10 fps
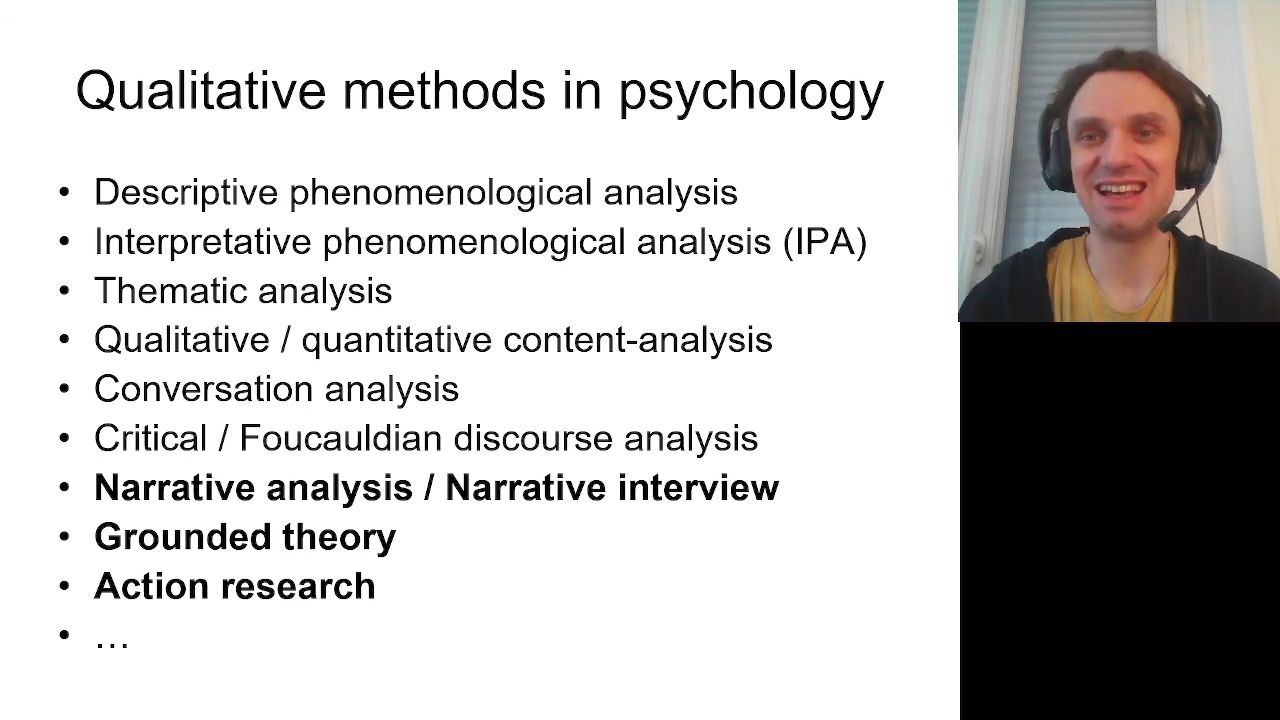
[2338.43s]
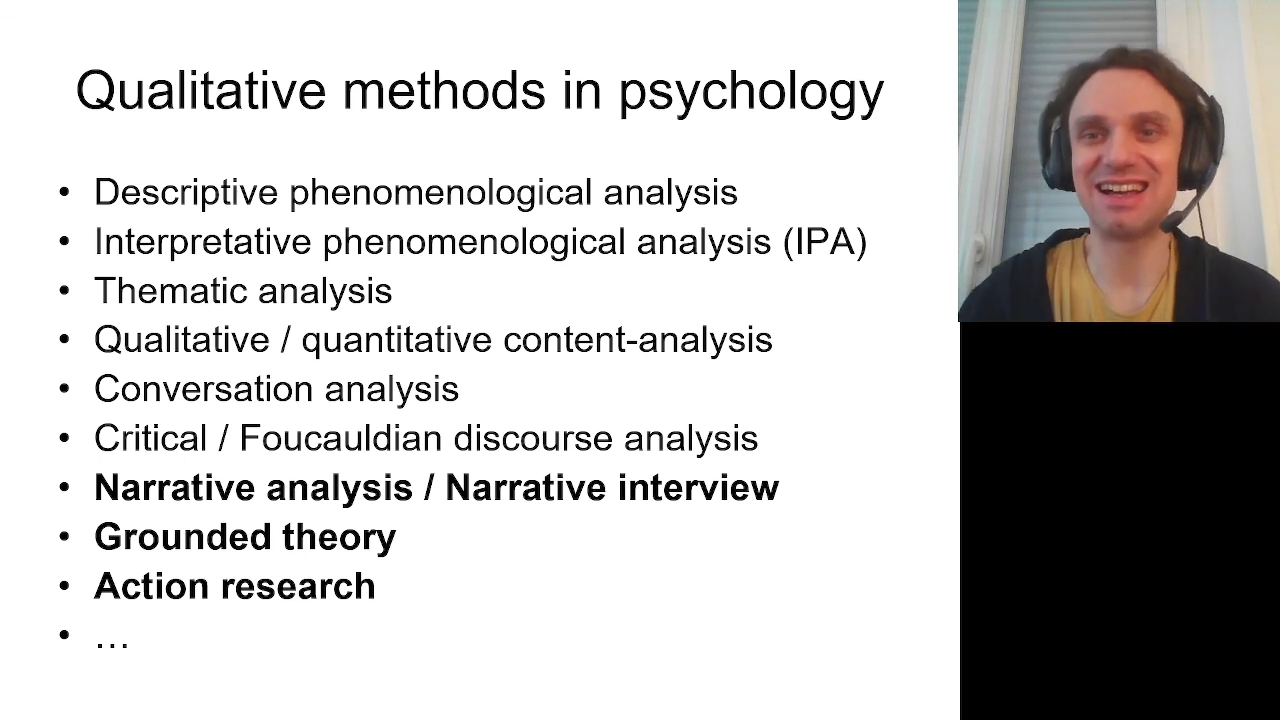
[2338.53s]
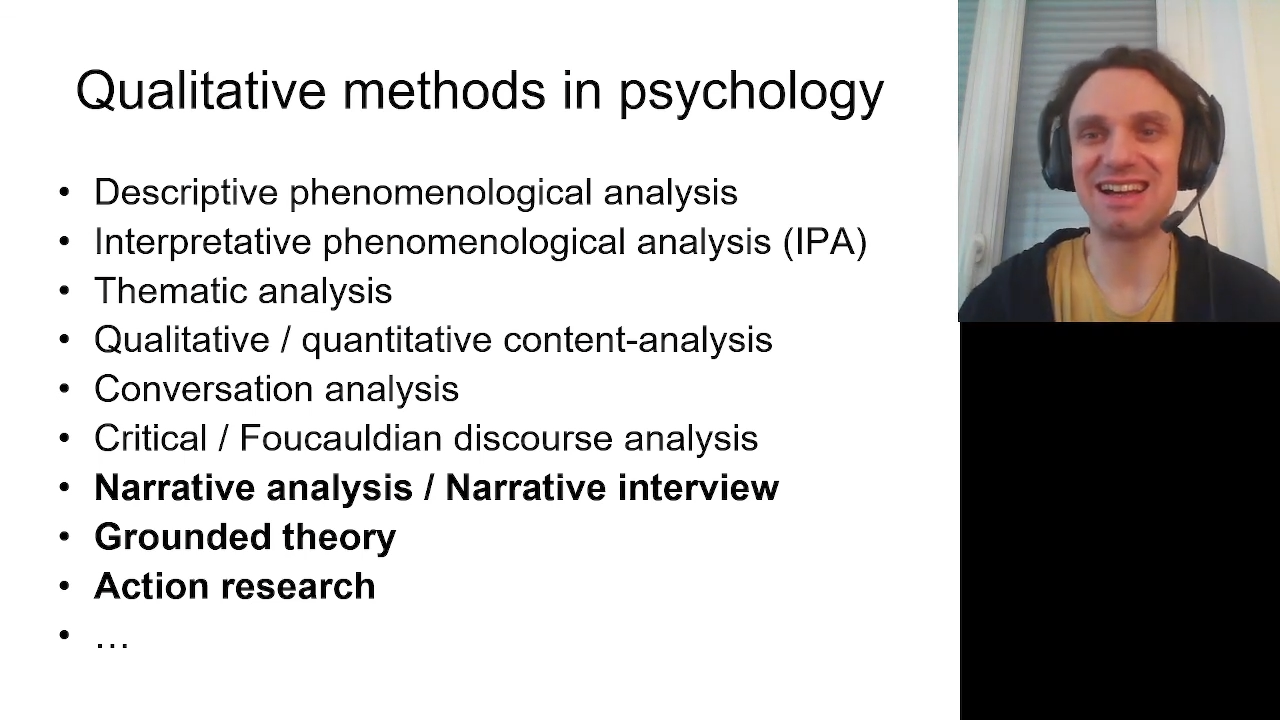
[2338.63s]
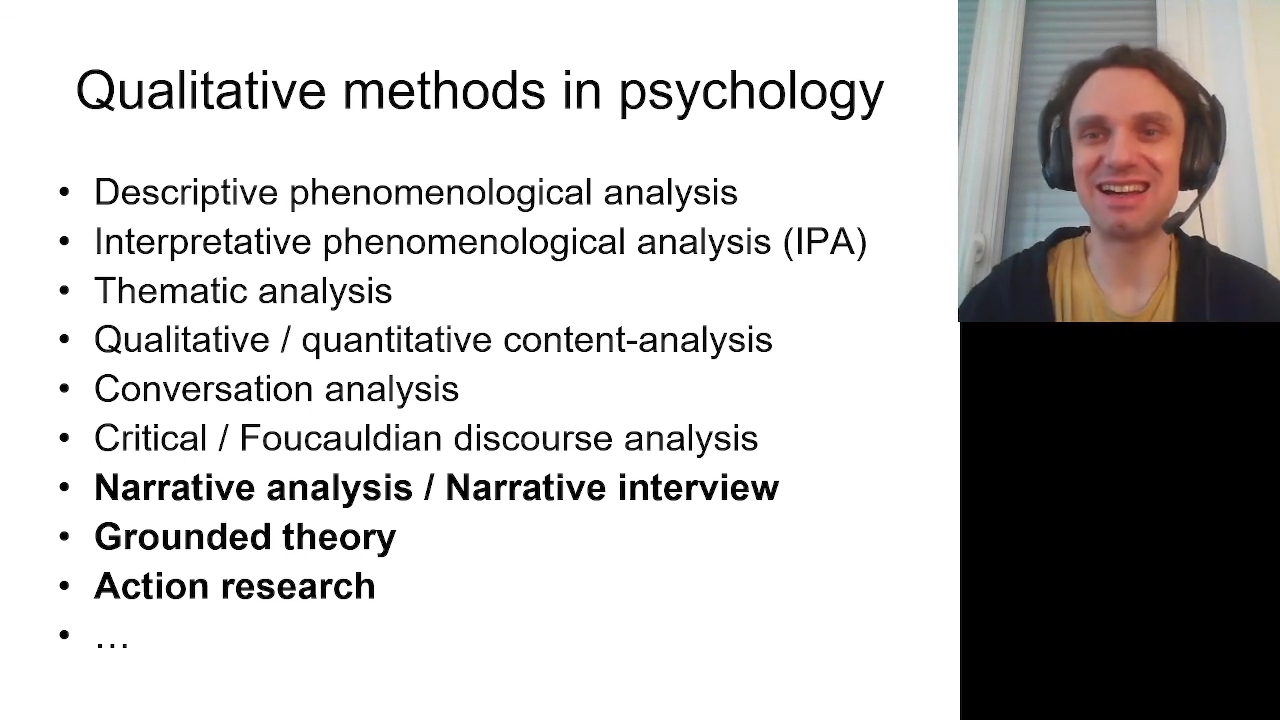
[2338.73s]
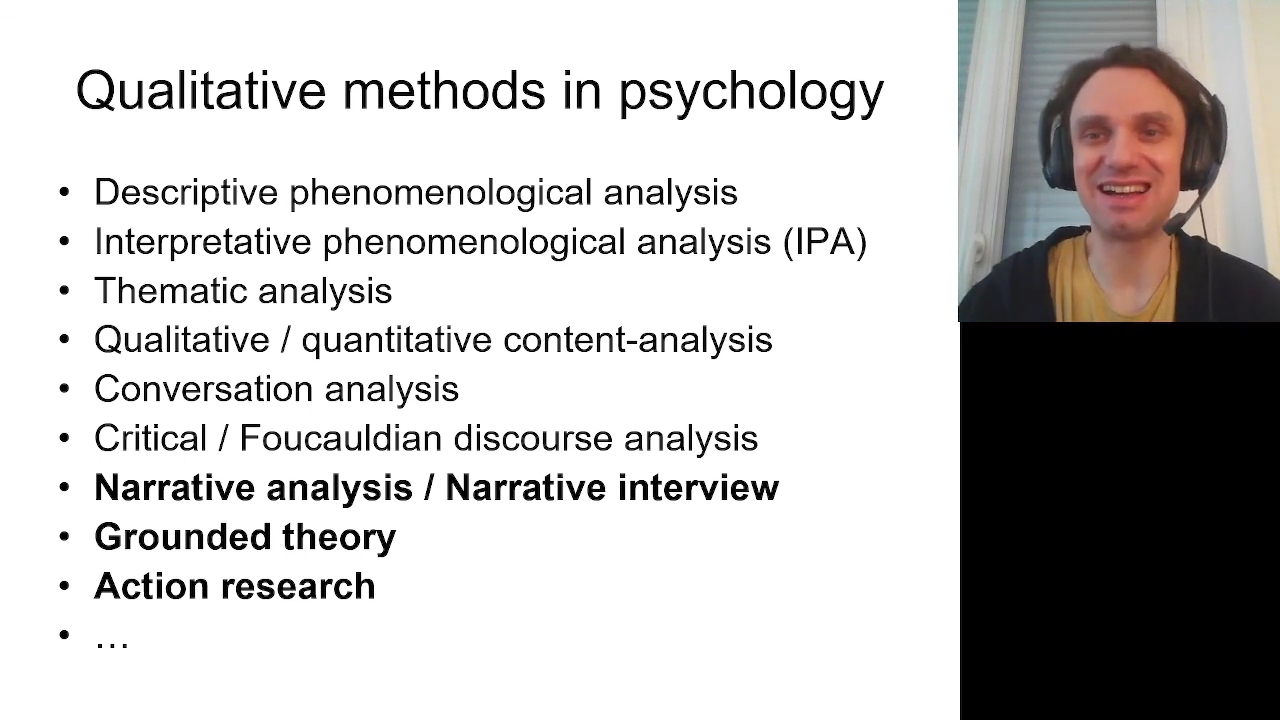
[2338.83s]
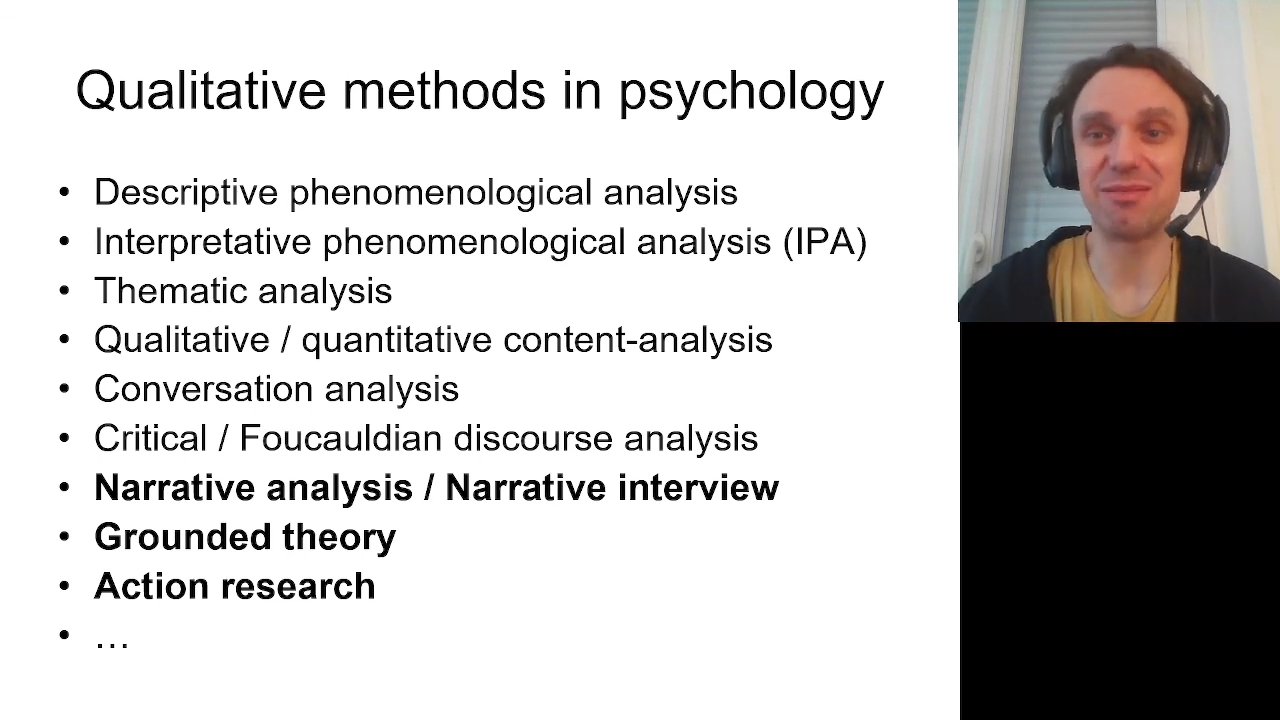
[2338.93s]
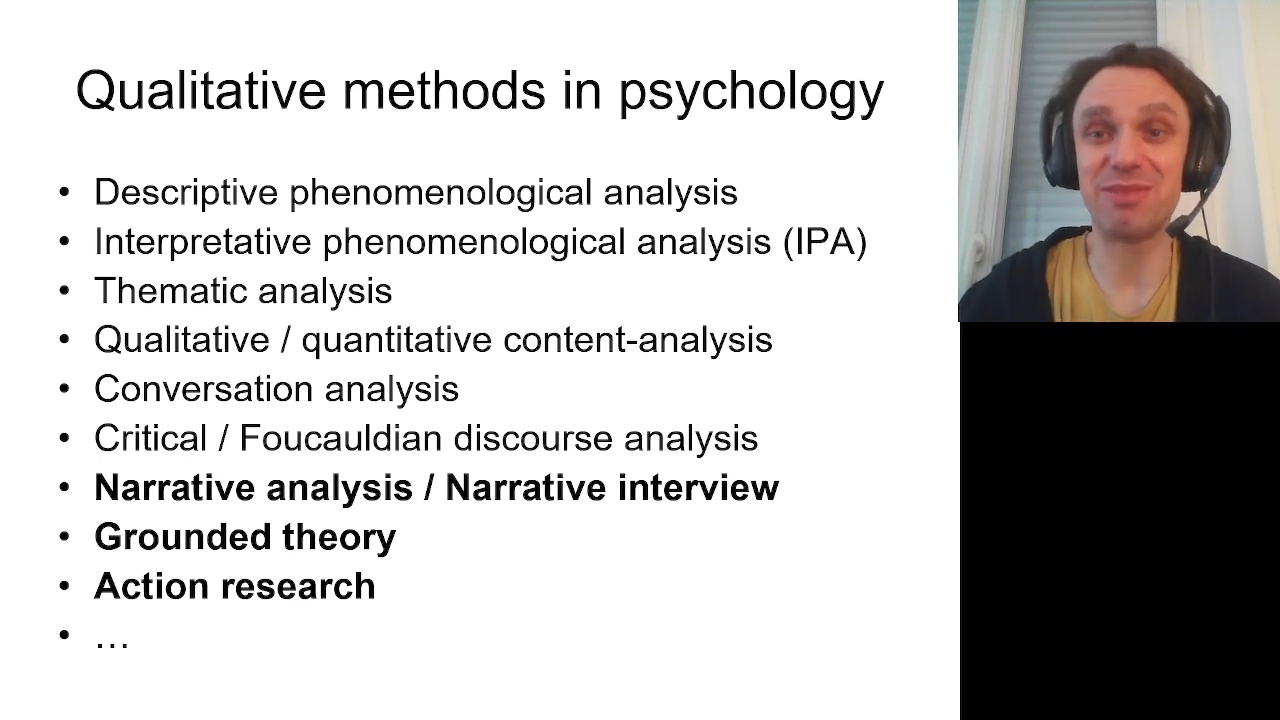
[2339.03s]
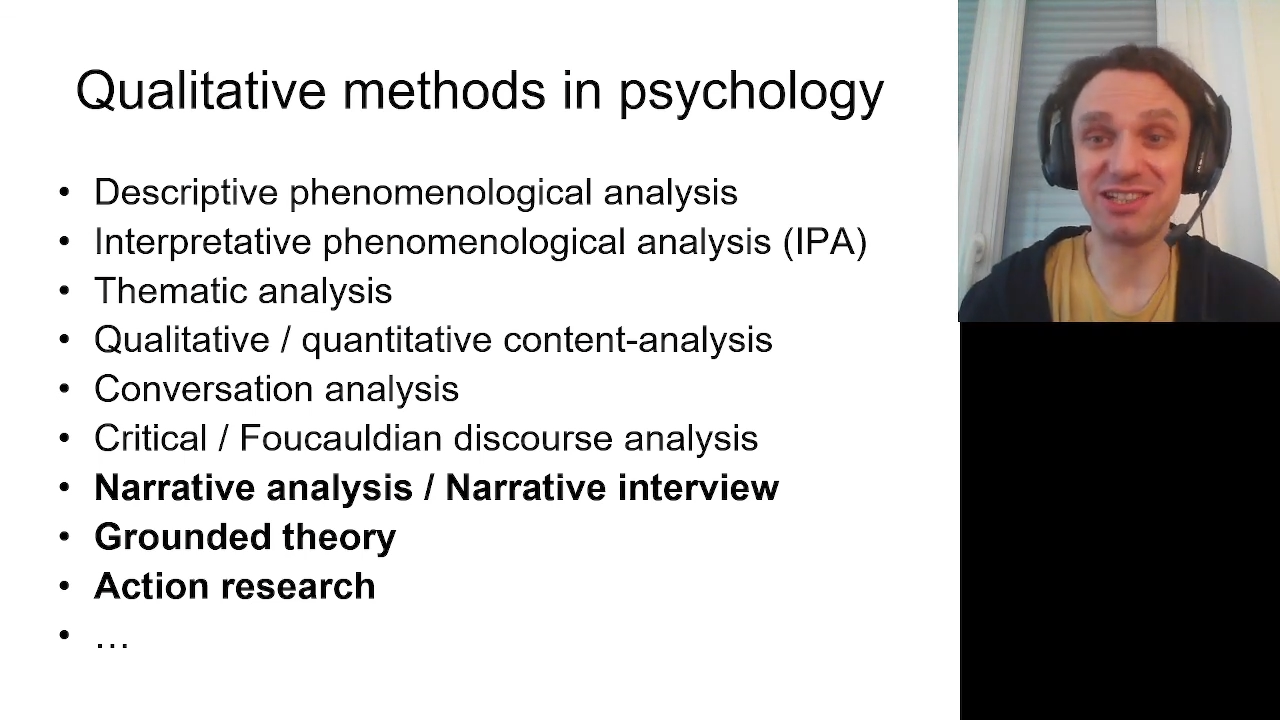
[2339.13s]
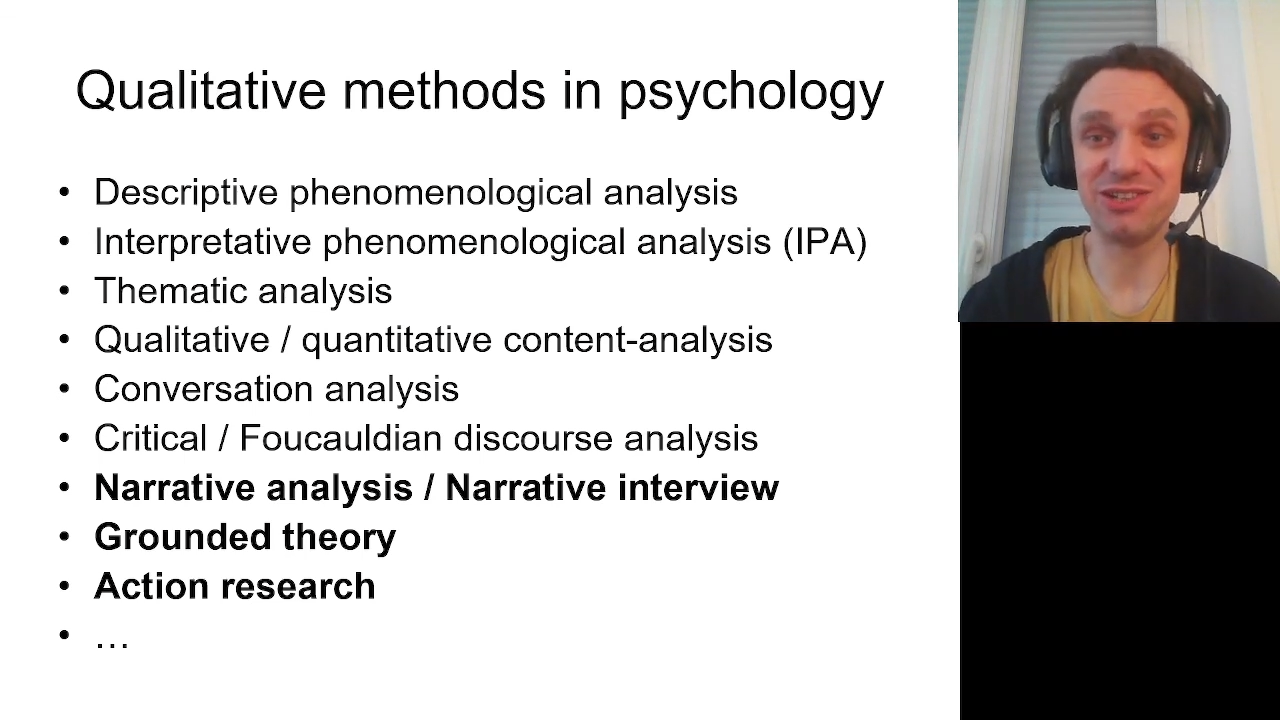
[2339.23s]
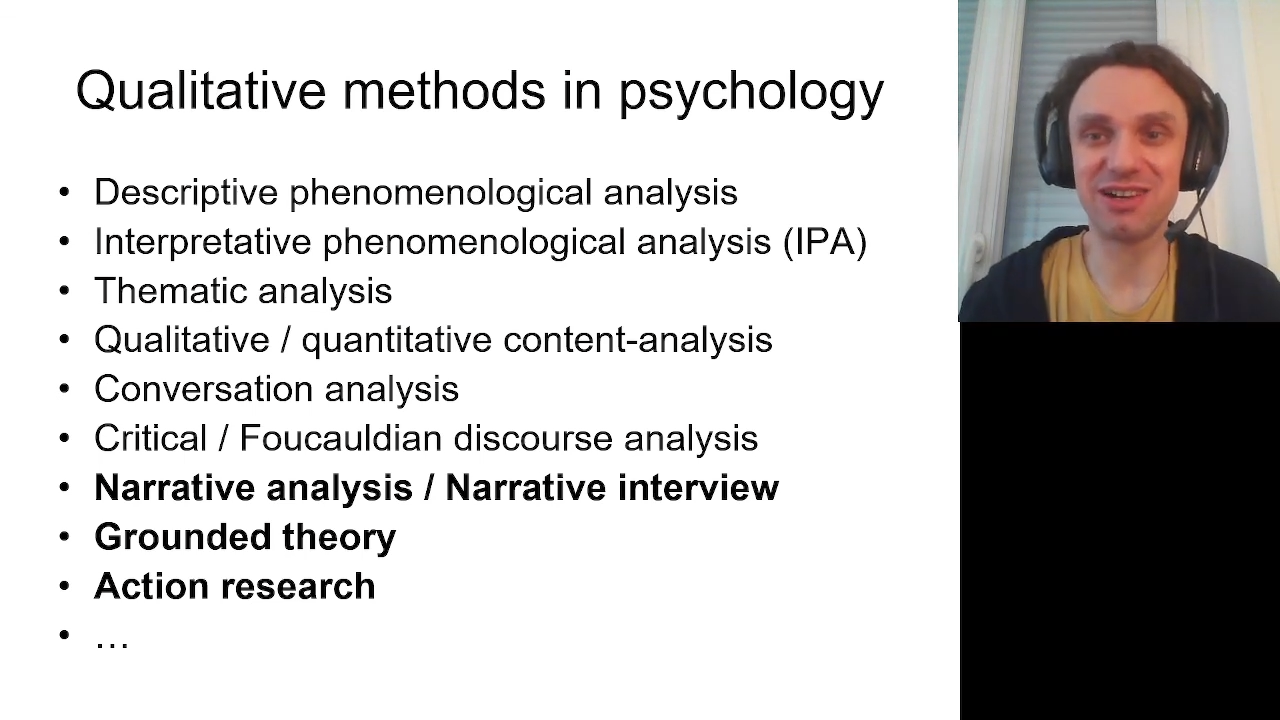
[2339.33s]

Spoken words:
but